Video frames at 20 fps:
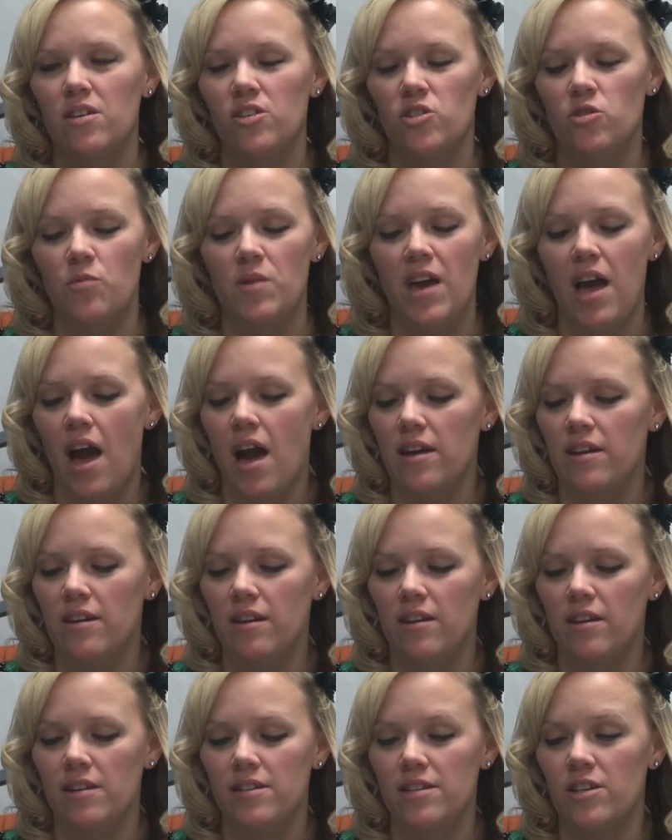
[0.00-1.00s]
So we
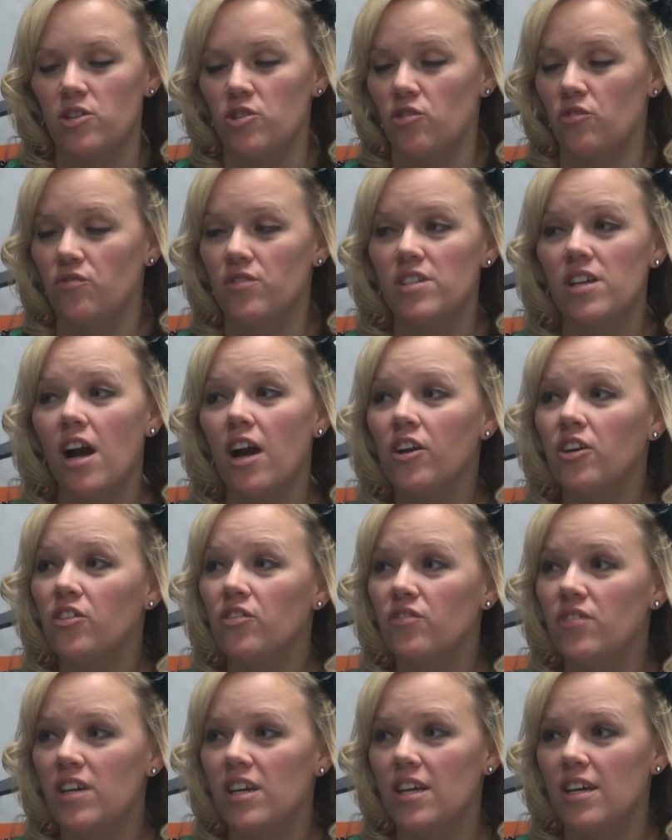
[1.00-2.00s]
added in digital
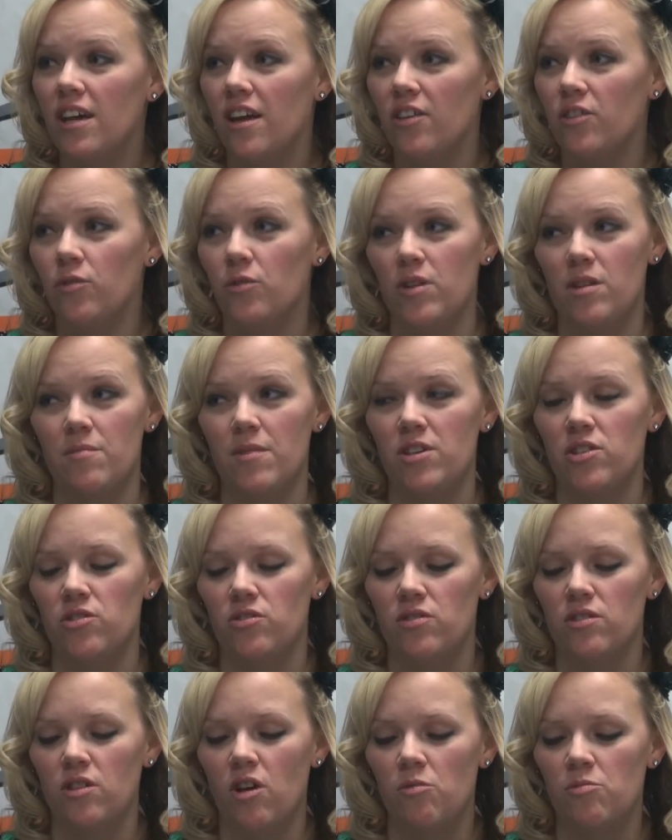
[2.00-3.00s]
photography and
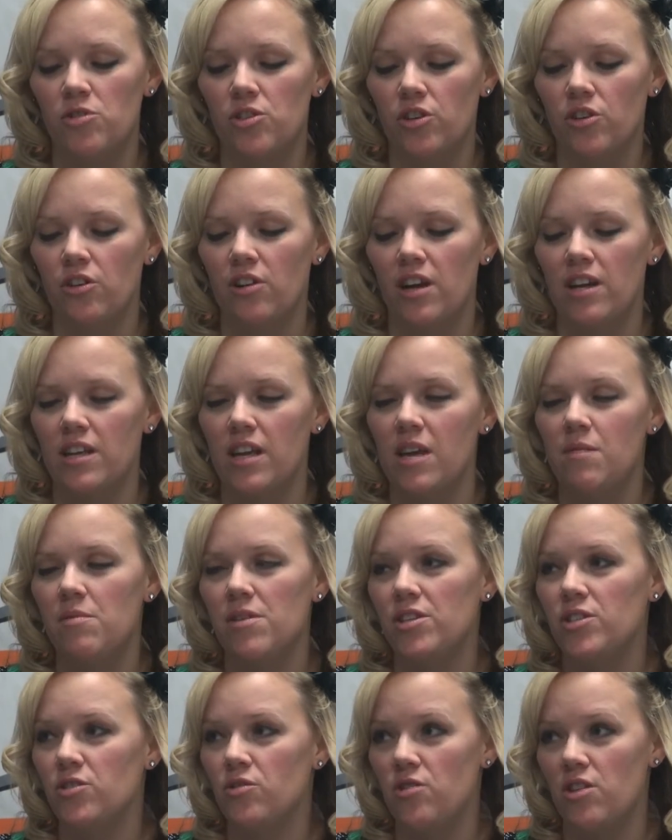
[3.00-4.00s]
3-dimensional sculpture and
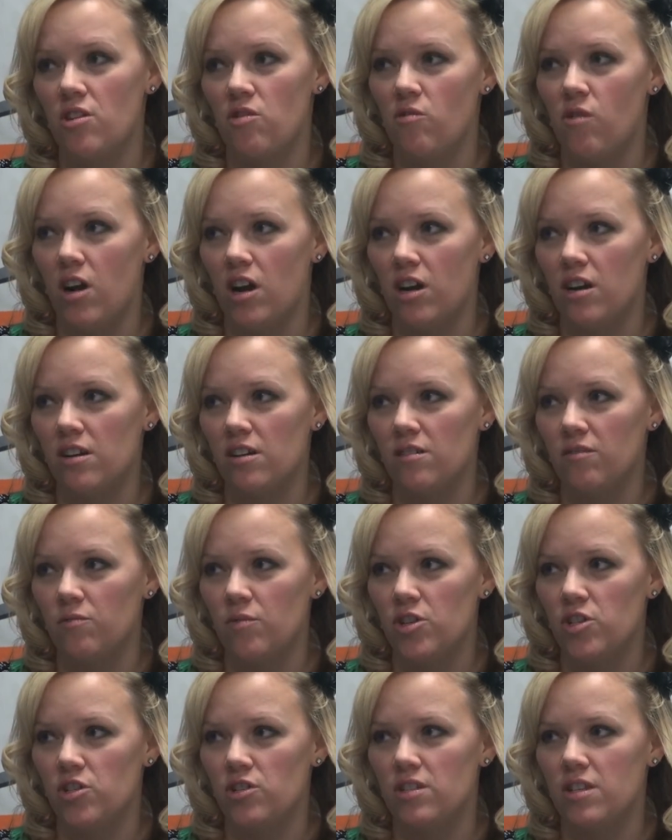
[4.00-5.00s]
AP studio art,
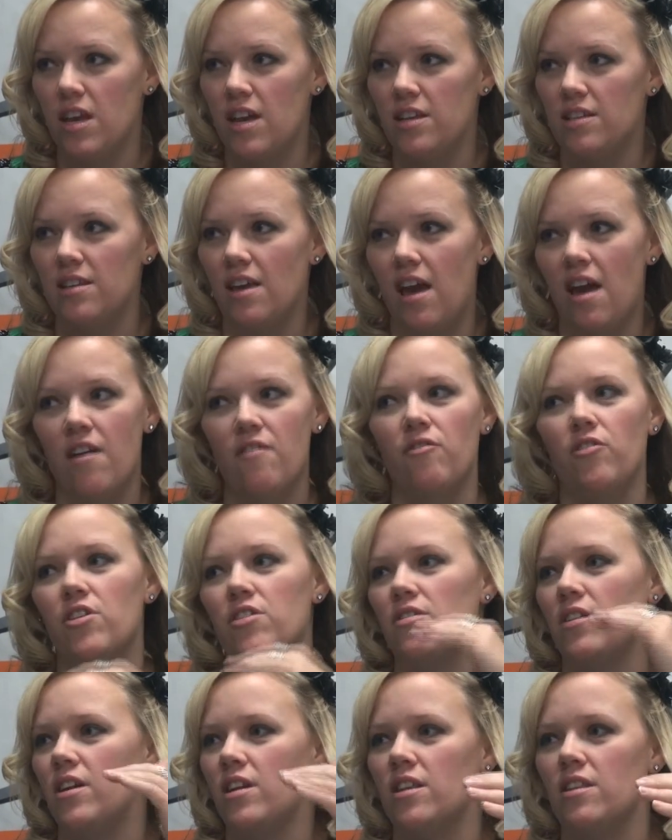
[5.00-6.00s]
which just takes
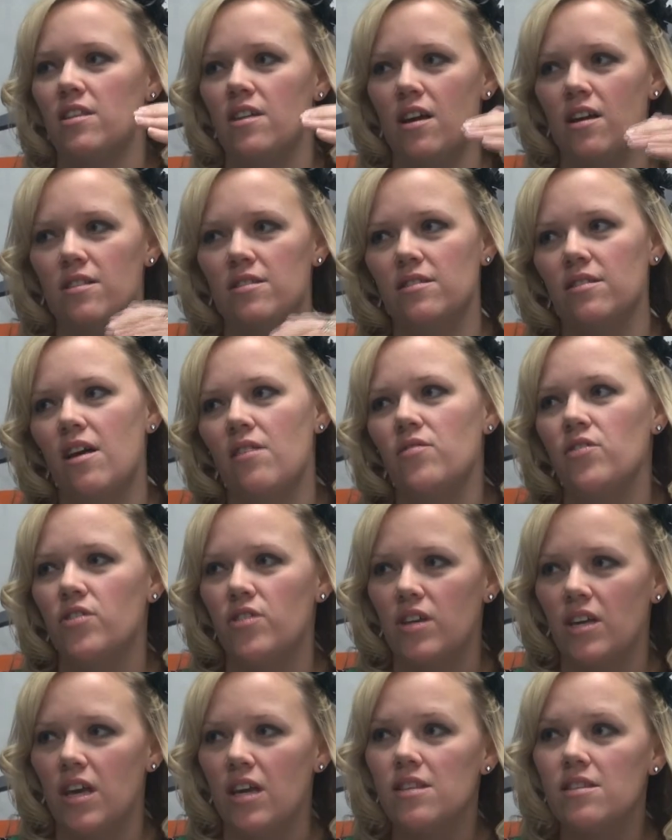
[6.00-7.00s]
everything to the next
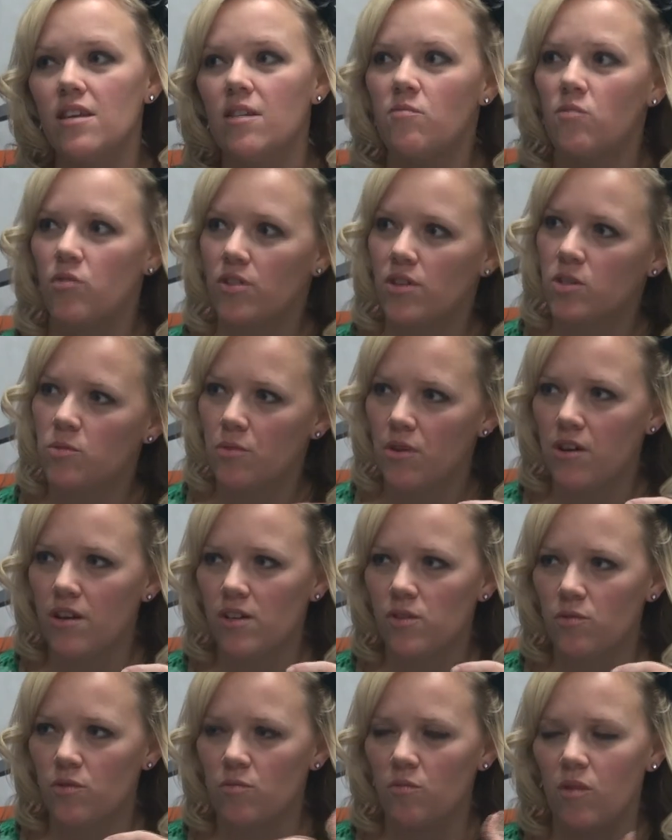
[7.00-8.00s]
level. The kids get more
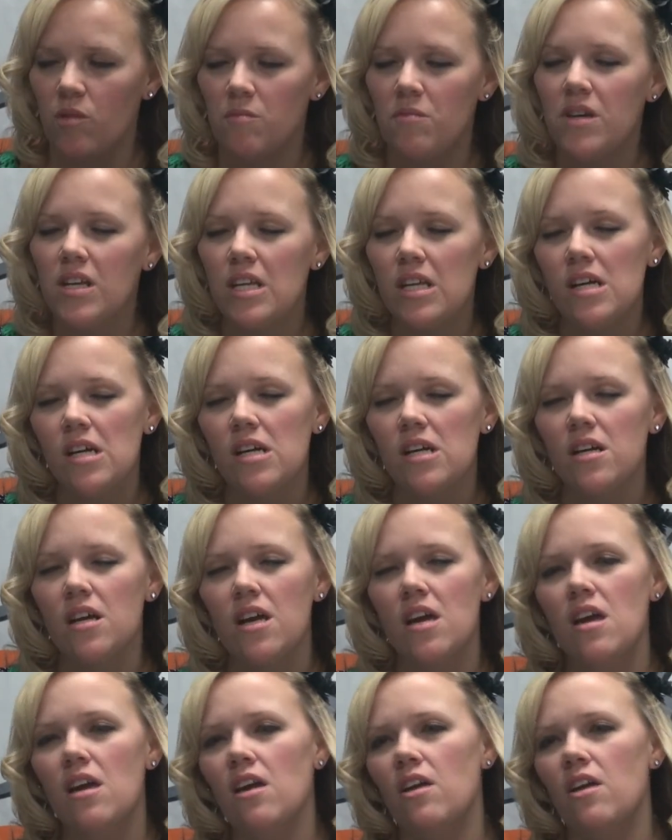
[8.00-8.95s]
experience with more media.